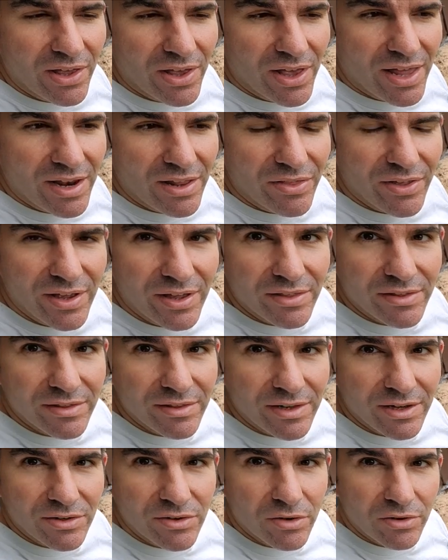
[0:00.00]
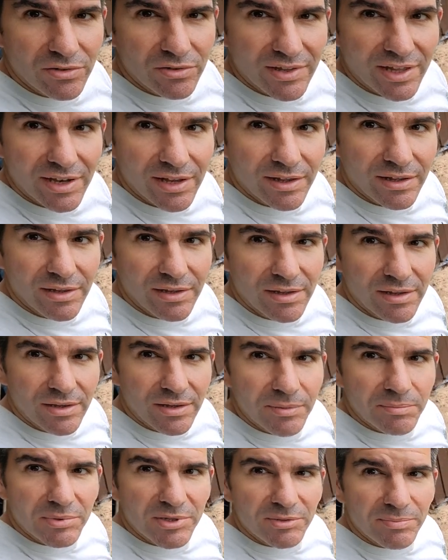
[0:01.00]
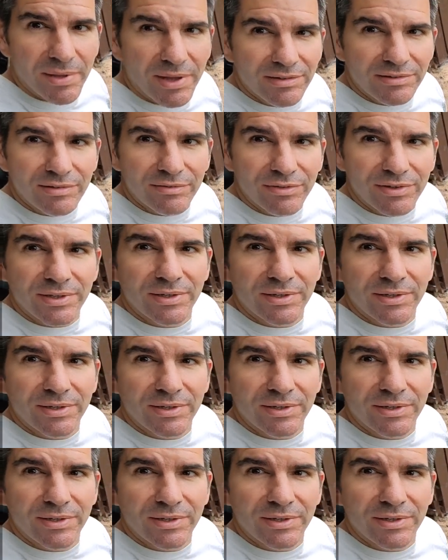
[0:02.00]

anything other than a dog's dinner perspective.